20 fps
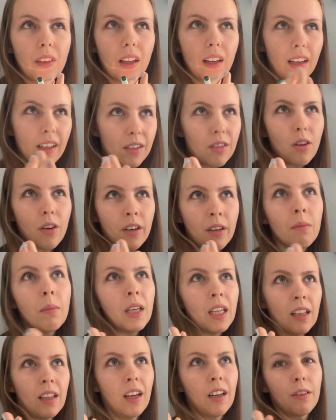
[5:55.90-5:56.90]
it's going to be
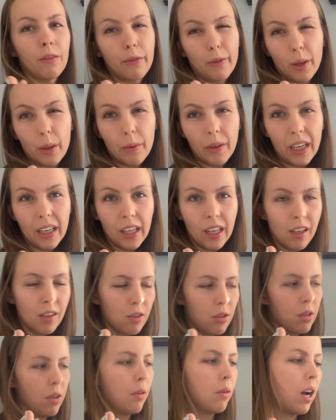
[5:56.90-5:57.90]
a lot of rewriting,
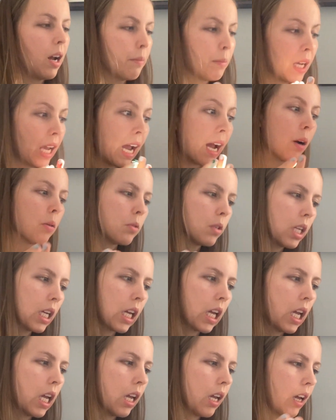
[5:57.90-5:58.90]
so I'm counting
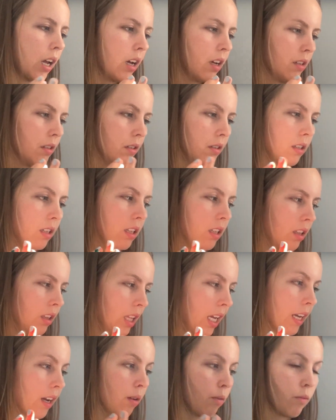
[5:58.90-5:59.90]
it as
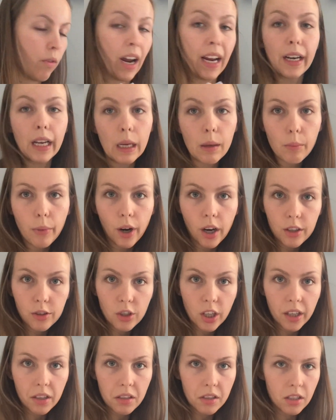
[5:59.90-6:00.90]
like a writing
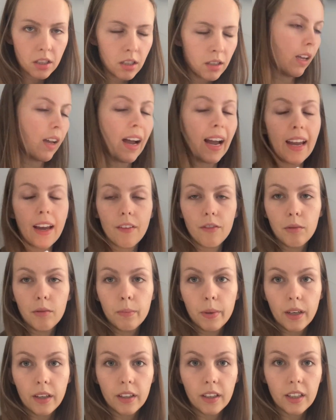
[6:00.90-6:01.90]
project. I have a
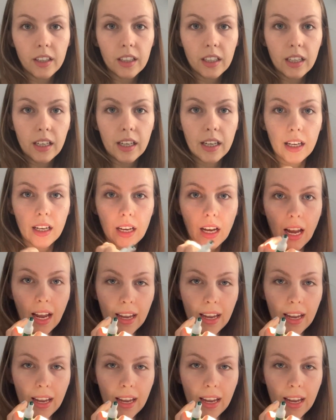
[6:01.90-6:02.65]
book. I